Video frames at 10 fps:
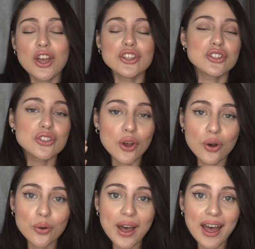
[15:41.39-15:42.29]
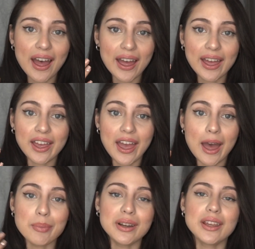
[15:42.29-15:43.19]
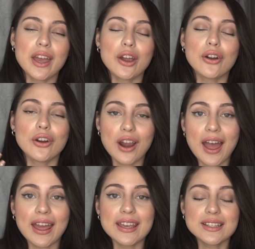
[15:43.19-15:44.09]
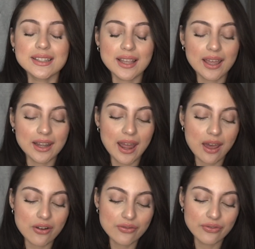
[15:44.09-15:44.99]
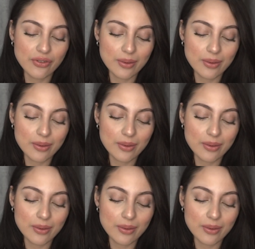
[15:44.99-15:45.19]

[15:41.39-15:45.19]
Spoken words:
so I happen to get her eyes, and out of